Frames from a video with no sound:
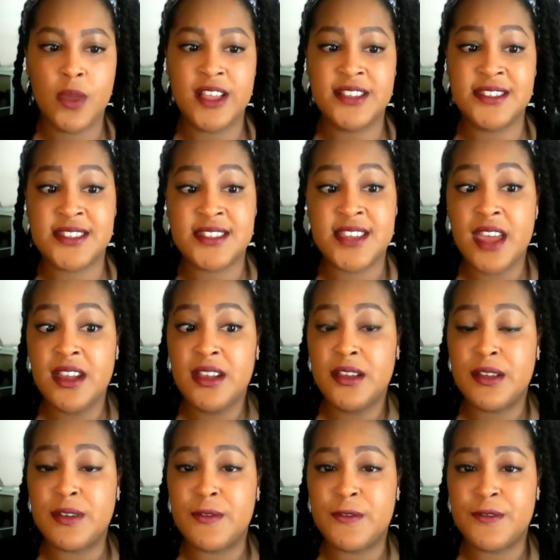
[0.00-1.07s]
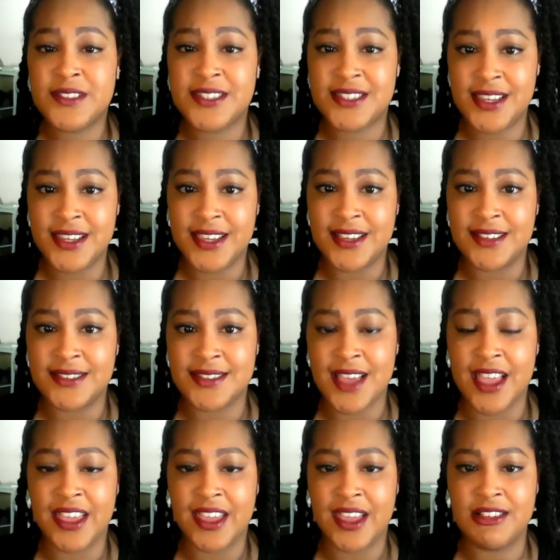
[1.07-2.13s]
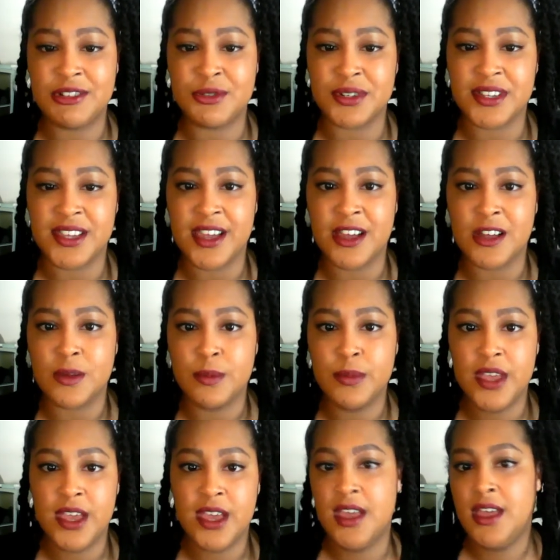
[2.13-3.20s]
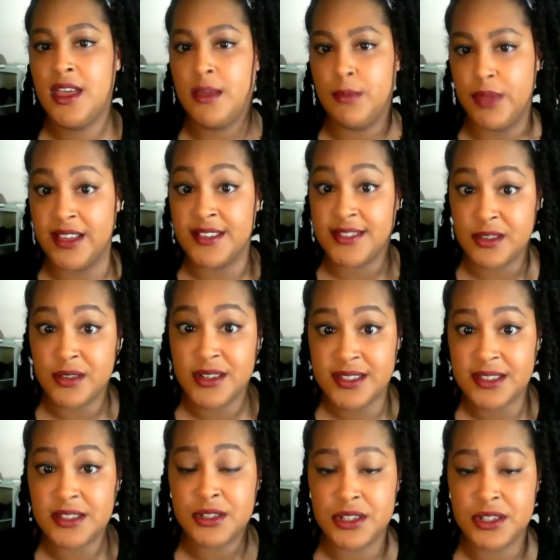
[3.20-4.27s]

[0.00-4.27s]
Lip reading: Instead of seeking psychiatric help, because there is a